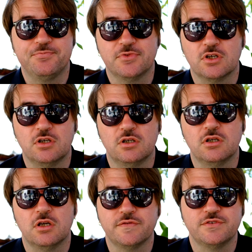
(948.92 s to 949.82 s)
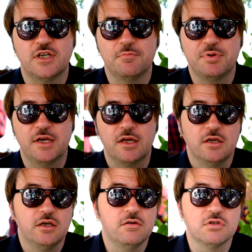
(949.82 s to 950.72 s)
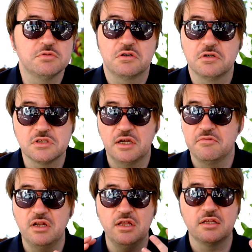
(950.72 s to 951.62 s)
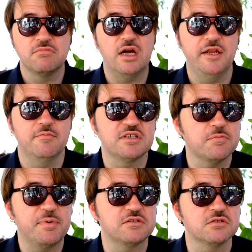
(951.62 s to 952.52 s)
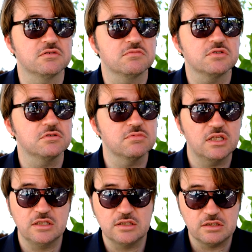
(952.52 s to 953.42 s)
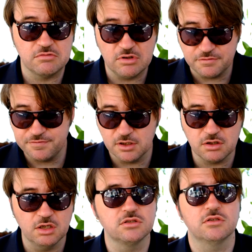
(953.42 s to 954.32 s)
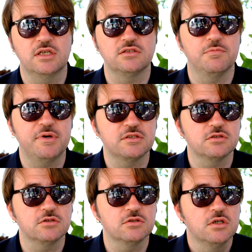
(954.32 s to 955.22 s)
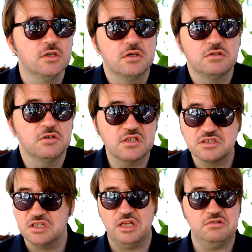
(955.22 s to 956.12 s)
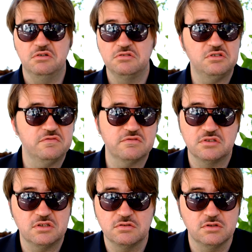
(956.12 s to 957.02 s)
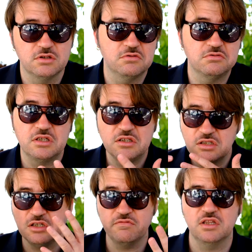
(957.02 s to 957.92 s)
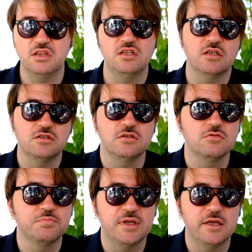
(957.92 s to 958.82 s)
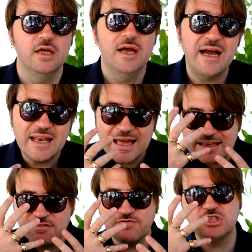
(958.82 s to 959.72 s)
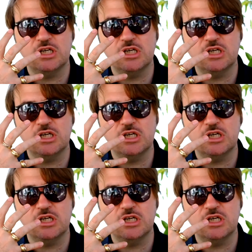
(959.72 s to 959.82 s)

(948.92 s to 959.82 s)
Jean-Pierre, it was because I really admire him as a person. It was somebody that I really feel closer as a person, not as an actor, not even, you know, I didn't even think that he could play. I like it